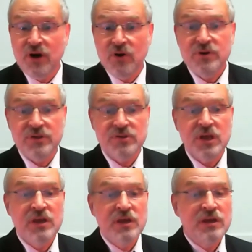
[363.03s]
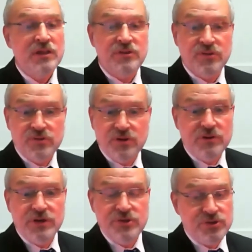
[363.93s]
always
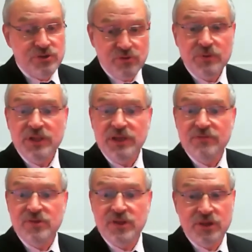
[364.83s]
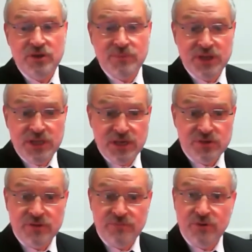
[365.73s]
discouraged new beliefs and the
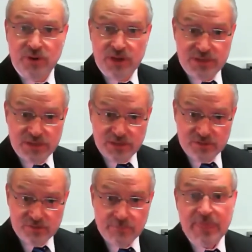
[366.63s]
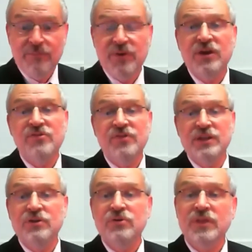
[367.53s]
communication of new ideas, because they
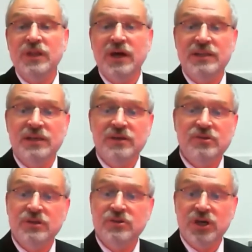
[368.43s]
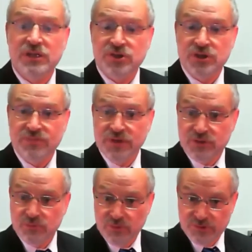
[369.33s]
knew that ideas can change
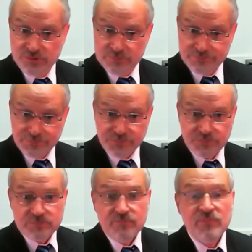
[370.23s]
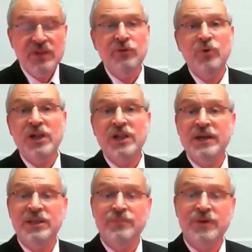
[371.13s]
individuals. And when an
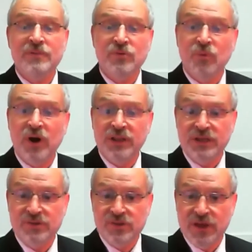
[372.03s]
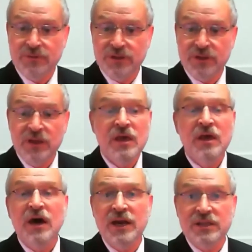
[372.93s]
idea becomes widely accepted,
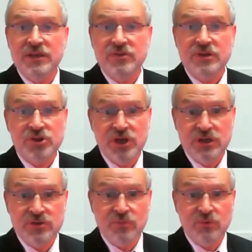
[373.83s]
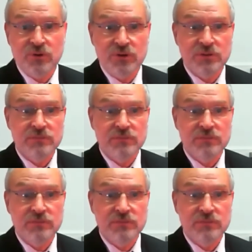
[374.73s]
ideas can change the world.